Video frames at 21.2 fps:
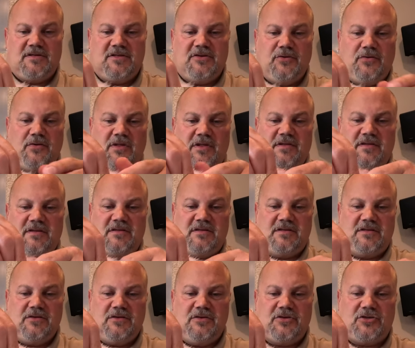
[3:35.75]
to
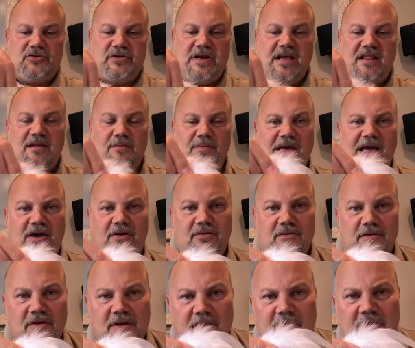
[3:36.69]
to straighten them
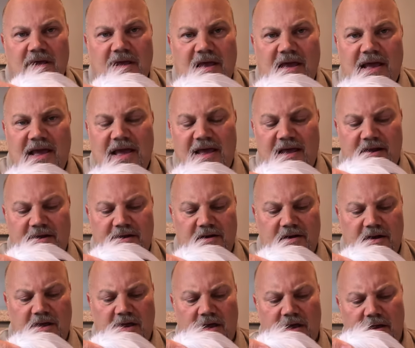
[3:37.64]
out.
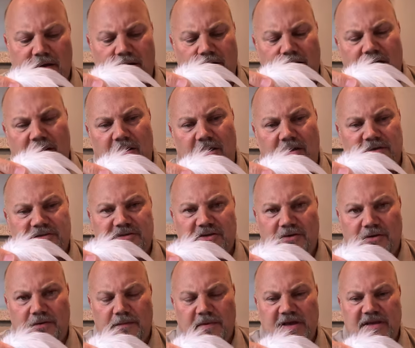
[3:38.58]
And uh, I'll
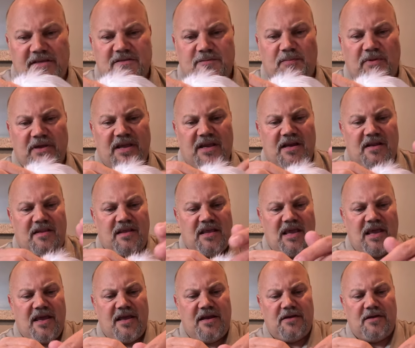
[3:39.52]
also explain at
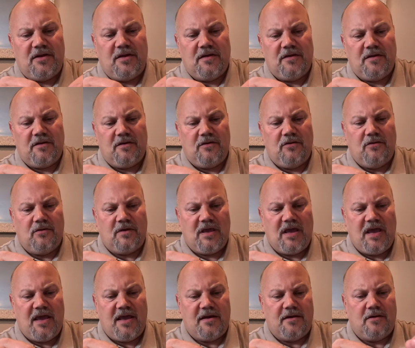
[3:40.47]
the end you
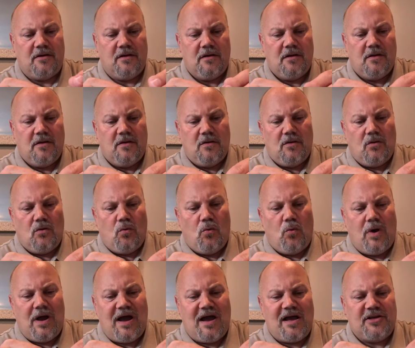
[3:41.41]
can
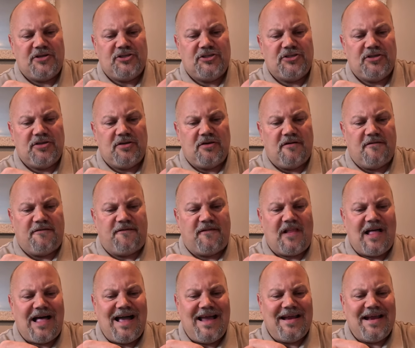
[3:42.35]
wash your
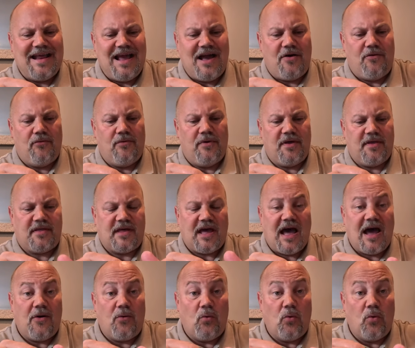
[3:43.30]
fly down with
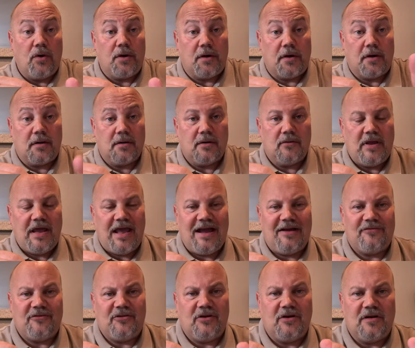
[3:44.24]
hot water
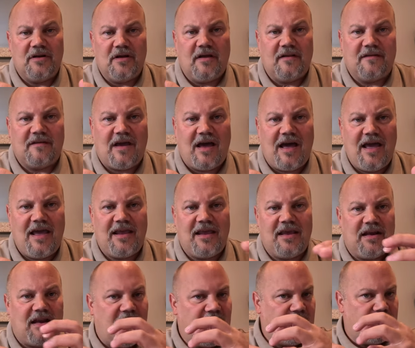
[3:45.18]
after you're done tying
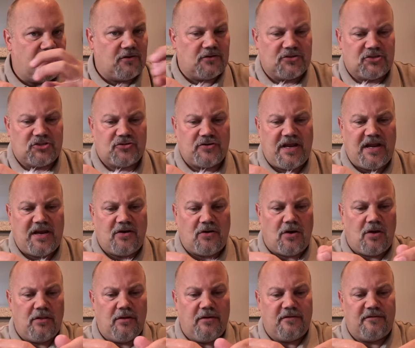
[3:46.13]
it and it'll straighten
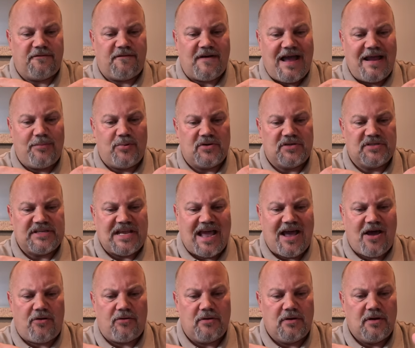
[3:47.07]
all those fibers
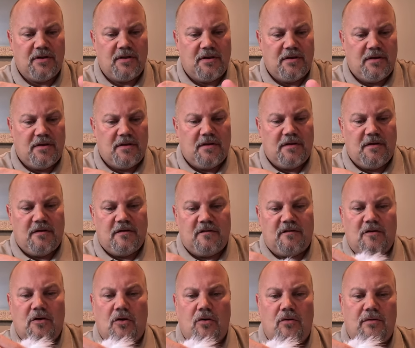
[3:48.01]
out.
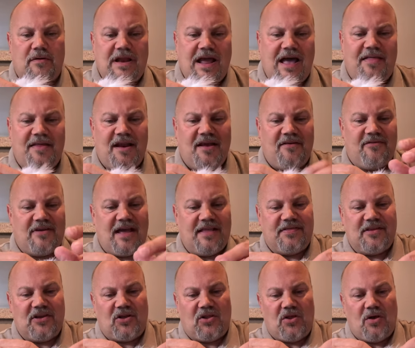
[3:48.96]
So now that I've
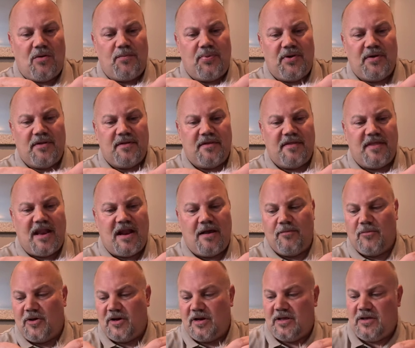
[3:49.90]
got the clump that
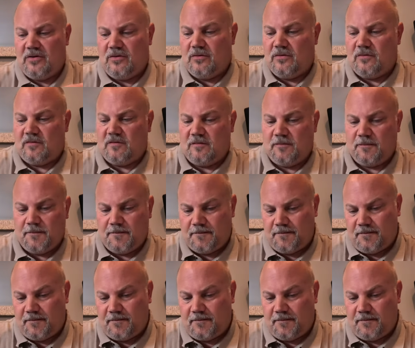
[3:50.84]
I'm going to use,